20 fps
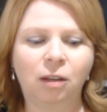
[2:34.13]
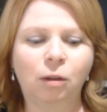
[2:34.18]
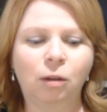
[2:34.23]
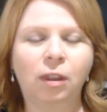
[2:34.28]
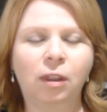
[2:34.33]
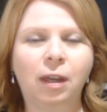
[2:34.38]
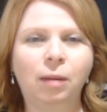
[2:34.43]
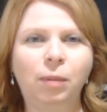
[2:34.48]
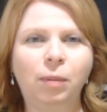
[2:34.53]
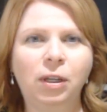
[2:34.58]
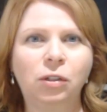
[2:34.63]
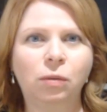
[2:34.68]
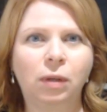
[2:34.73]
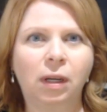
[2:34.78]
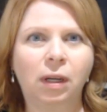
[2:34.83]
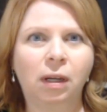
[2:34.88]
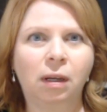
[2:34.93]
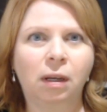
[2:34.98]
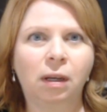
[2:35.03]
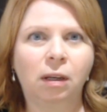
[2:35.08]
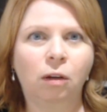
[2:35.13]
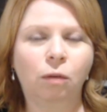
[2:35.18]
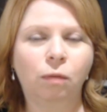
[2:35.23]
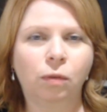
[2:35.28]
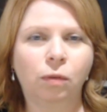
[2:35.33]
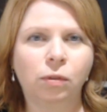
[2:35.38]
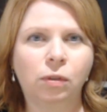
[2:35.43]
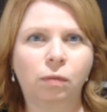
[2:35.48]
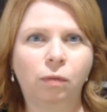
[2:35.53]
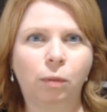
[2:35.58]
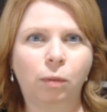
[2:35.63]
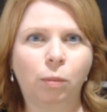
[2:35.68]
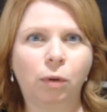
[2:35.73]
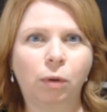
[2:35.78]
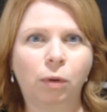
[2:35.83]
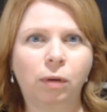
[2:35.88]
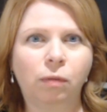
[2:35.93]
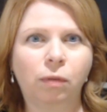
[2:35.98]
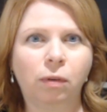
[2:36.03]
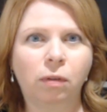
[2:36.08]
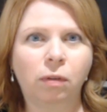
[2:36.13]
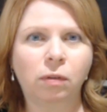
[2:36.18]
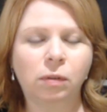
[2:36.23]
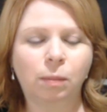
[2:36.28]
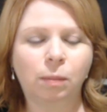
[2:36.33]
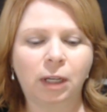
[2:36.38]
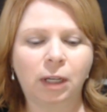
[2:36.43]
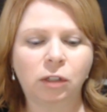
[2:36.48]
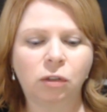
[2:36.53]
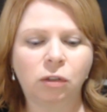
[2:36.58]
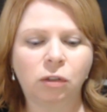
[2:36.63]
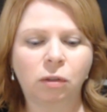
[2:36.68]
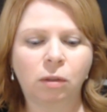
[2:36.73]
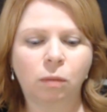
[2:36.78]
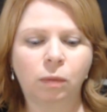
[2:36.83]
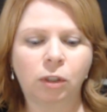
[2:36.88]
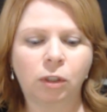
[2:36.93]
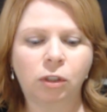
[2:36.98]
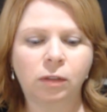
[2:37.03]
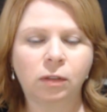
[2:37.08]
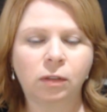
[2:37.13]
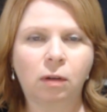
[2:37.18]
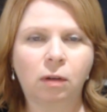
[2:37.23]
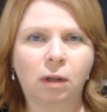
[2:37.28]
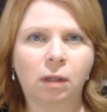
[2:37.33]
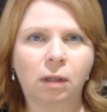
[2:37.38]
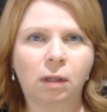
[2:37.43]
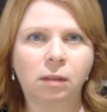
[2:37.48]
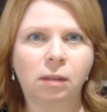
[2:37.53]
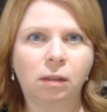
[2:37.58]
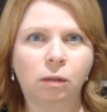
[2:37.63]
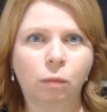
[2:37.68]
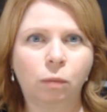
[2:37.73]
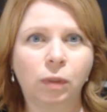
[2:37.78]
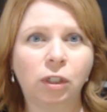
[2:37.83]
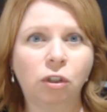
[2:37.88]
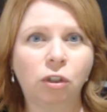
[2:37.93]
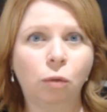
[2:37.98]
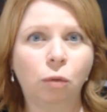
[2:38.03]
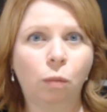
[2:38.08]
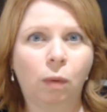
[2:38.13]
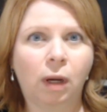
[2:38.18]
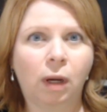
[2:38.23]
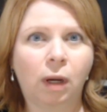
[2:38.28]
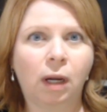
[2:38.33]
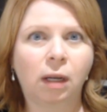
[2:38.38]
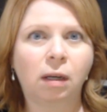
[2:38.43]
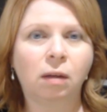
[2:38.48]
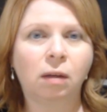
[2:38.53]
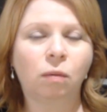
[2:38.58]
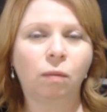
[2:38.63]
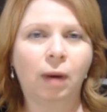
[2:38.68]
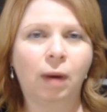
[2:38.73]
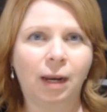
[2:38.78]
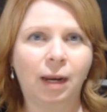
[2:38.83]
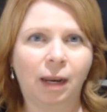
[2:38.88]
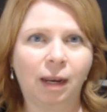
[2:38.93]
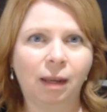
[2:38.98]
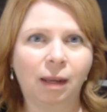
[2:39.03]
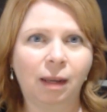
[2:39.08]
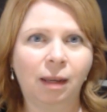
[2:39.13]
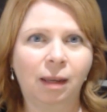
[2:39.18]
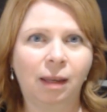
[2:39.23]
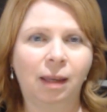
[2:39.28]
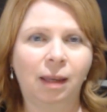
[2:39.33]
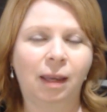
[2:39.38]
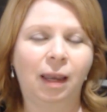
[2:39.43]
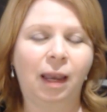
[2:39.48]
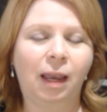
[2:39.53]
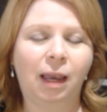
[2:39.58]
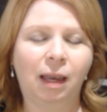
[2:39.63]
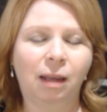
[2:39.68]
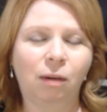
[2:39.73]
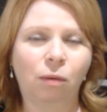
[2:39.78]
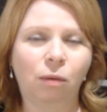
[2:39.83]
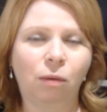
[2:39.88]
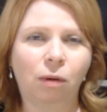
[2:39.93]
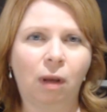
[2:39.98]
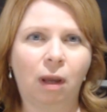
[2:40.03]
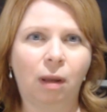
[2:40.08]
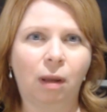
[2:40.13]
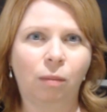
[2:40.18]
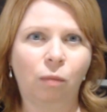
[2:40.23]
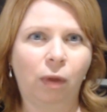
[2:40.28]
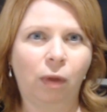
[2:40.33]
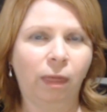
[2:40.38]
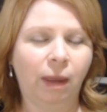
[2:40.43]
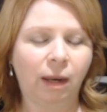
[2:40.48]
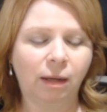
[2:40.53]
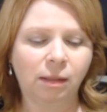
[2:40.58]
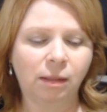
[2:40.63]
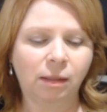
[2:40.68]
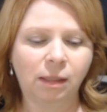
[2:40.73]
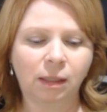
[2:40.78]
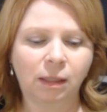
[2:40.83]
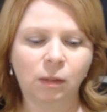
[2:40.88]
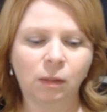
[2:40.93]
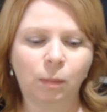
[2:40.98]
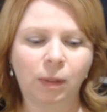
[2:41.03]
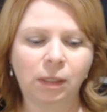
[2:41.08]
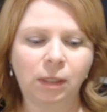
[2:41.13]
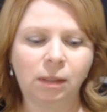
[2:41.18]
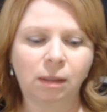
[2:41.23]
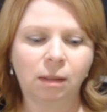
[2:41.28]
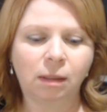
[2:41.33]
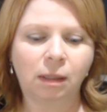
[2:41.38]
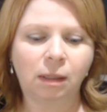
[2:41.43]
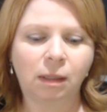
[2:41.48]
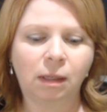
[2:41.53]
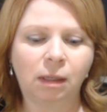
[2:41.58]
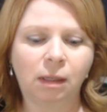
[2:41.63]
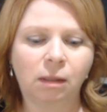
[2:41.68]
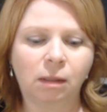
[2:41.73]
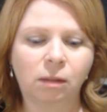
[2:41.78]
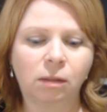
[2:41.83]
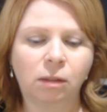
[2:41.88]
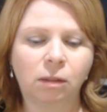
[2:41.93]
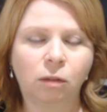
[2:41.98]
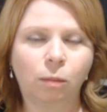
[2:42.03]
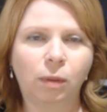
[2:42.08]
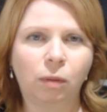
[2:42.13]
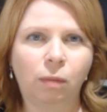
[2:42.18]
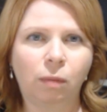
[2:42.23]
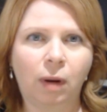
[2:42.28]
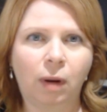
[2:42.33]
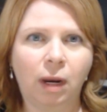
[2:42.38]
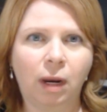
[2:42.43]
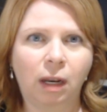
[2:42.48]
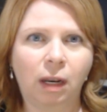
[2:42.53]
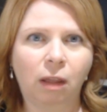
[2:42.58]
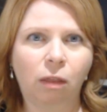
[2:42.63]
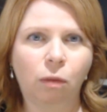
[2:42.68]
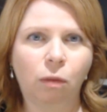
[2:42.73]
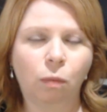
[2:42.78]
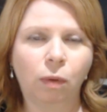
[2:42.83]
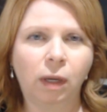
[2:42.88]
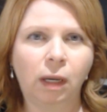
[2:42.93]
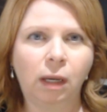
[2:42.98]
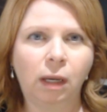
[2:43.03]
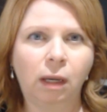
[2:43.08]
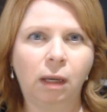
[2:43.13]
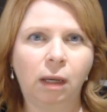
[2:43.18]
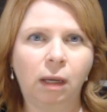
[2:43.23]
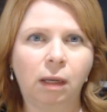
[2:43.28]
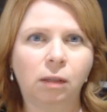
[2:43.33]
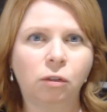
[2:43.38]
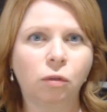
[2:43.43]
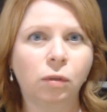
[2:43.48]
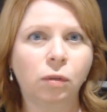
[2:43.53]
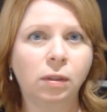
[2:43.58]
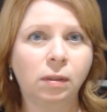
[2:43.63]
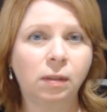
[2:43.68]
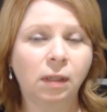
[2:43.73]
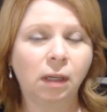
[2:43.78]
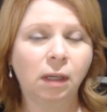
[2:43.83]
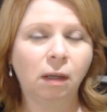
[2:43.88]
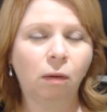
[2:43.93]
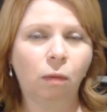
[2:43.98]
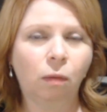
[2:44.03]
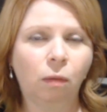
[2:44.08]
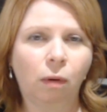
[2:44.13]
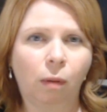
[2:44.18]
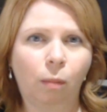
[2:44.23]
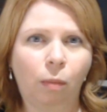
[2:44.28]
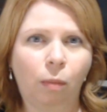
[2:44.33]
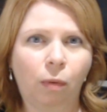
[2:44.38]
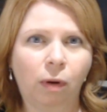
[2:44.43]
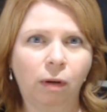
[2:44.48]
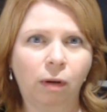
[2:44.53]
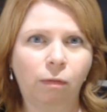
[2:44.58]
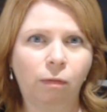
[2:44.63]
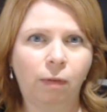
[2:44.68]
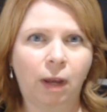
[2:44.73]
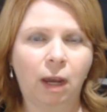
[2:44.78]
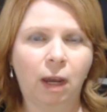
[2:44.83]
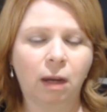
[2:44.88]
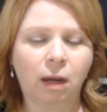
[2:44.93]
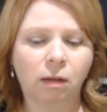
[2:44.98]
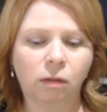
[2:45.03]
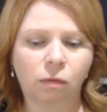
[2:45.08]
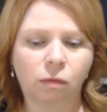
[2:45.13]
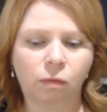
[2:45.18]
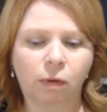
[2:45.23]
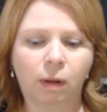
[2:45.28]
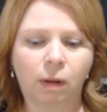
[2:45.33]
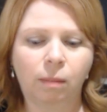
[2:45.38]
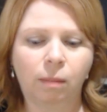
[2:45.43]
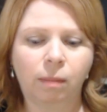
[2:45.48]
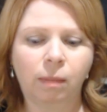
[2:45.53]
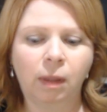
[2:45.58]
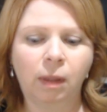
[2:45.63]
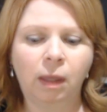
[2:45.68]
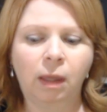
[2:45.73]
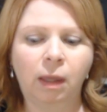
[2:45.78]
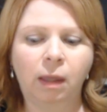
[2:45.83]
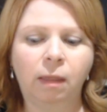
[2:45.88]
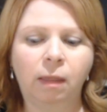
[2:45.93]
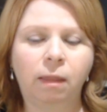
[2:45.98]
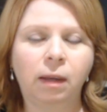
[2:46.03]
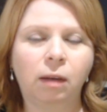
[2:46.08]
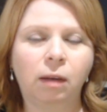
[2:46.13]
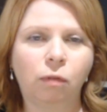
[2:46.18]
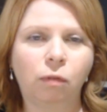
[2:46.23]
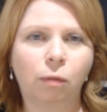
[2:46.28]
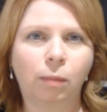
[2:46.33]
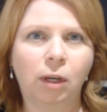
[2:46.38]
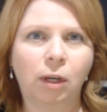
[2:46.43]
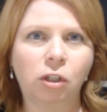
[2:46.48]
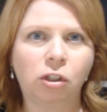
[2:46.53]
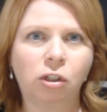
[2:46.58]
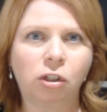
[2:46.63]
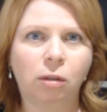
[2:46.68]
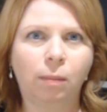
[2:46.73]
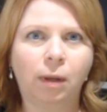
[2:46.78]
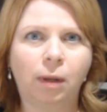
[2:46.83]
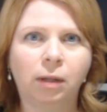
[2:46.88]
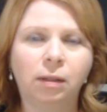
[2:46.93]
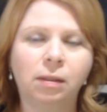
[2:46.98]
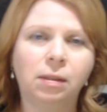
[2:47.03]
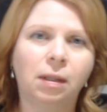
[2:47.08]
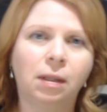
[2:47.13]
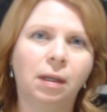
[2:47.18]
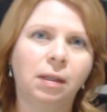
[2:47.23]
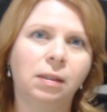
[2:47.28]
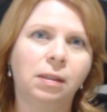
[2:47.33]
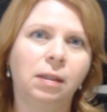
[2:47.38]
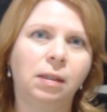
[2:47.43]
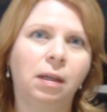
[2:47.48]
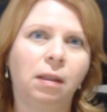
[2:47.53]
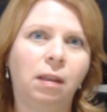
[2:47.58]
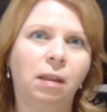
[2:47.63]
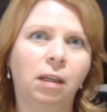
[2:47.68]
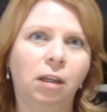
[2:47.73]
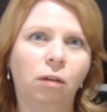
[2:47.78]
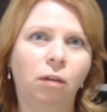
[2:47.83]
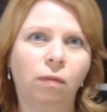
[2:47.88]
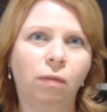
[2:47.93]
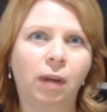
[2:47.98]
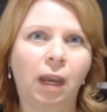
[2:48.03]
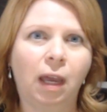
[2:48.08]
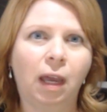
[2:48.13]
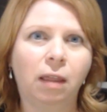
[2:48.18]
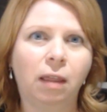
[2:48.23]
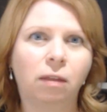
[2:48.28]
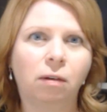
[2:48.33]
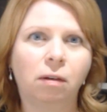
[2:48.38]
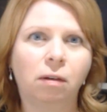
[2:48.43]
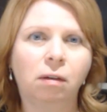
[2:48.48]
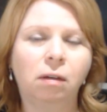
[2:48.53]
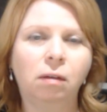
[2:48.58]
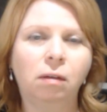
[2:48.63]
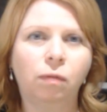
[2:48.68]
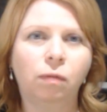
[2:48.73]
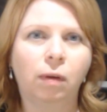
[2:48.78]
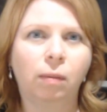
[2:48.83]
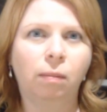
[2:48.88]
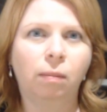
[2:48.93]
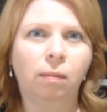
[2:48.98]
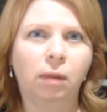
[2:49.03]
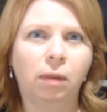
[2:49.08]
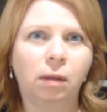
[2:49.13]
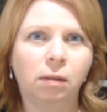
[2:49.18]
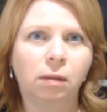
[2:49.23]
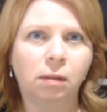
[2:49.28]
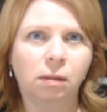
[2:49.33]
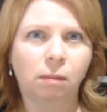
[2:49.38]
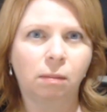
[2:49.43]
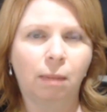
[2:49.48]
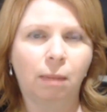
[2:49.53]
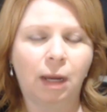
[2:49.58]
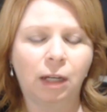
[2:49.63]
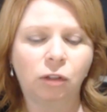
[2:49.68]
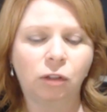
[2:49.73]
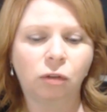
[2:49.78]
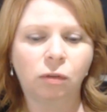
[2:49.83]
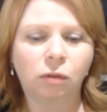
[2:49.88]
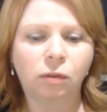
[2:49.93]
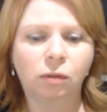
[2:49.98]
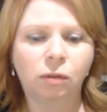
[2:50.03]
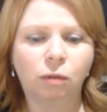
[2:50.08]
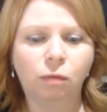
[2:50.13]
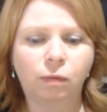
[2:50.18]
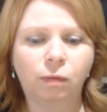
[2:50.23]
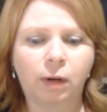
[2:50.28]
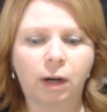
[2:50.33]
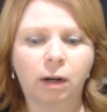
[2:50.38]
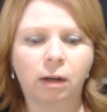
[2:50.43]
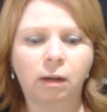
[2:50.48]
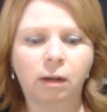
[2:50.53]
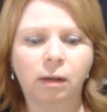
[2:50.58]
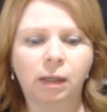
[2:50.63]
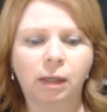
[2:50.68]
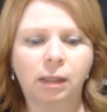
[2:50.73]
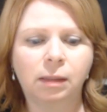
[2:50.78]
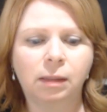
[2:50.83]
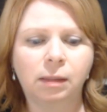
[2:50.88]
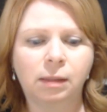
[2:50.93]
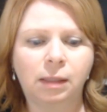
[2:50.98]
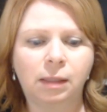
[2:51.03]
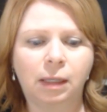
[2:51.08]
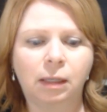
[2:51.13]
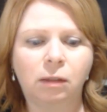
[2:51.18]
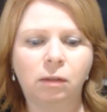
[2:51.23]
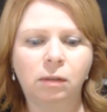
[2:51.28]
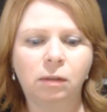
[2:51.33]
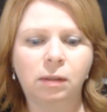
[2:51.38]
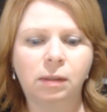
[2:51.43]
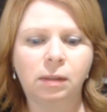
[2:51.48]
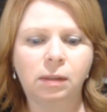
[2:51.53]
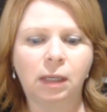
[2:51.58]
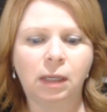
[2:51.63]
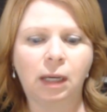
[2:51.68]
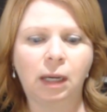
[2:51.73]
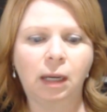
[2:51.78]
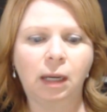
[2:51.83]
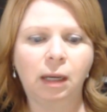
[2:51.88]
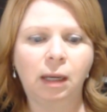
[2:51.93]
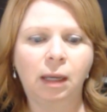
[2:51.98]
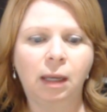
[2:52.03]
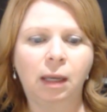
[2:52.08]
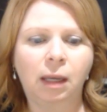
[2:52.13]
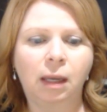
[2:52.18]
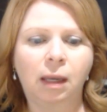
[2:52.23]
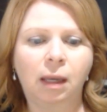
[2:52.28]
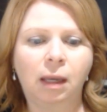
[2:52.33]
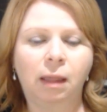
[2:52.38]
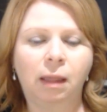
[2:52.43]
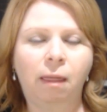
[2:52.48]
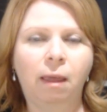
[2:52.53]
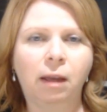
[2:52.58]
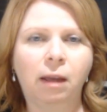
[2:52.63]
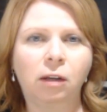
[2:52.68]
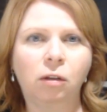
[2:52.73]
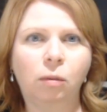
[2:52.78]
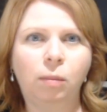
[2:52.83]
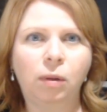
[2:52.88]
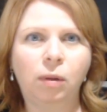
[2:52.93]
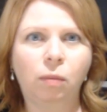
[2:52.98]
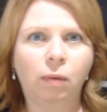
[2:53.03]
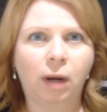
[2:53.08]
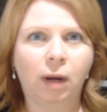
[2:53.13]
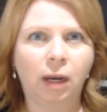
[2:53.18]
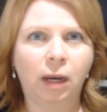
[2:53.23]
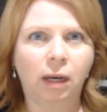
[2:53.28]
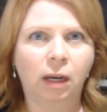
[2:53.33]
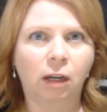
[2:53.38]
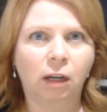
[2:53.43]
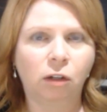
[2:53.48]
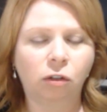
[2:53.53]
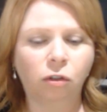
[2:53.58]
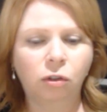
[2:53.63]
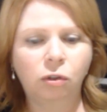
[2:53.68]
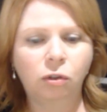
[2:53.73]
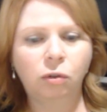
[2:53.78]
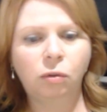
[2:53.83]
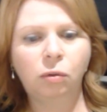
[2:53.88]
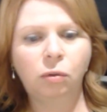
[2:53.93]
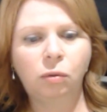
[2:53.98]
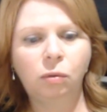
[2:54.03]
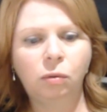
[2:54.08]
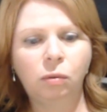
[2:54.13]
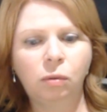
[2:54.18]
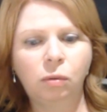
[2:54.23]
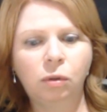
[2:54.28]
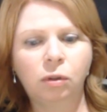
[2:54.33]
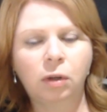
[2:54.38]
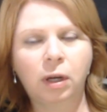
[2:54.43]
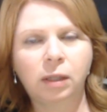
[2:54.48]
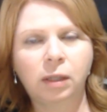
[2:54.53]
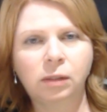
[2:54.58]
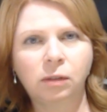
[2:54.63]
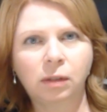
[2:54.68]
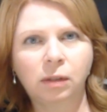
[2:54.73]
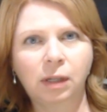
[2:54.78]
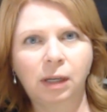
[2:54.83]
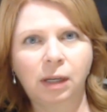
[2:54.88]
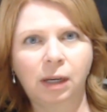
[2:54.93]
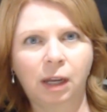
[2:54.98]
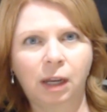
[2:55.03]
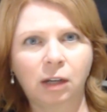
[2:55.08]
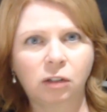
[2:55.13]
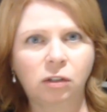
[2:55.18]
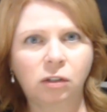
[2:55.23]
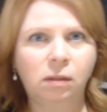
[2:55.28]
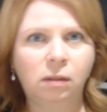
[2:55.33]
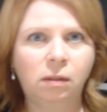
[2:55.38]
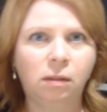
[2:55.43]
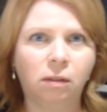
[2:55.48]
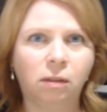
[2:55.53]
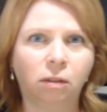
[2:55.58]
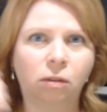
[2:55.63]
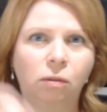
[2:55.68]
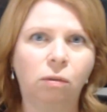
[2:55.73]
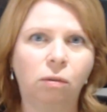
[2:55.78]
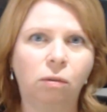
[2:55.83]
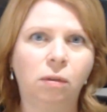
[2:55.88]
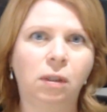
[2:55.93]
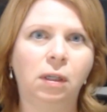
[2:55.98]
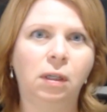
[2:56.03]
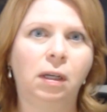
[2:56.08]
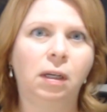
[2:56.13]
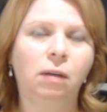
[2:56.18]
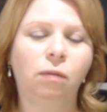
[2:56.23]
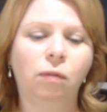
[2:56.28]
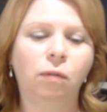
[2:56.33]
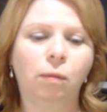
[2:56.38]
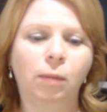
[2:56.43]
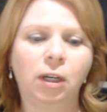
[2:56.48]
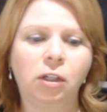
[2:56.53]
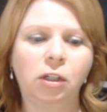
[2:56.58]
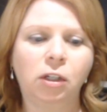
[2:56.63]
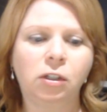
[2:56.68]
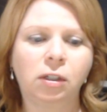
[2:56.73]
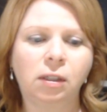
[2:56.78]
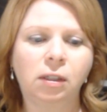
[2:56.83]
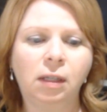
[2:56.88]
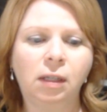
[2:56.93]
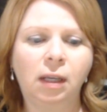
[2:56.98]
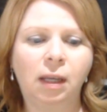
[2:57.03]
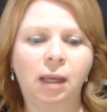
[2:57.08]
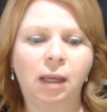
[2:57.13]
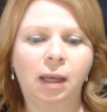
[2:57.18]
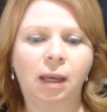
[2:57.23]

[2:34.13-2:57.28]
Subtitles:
You'll then be doing your first footprint for this module, which is called a 3-2-1 writing. And what that entails basically is you'll be writing 3 interesting or important facts from the information about dyslexia that you've gathered from this module so far in Standard C. Then you'll be writing 2 thoughts or connections to the information.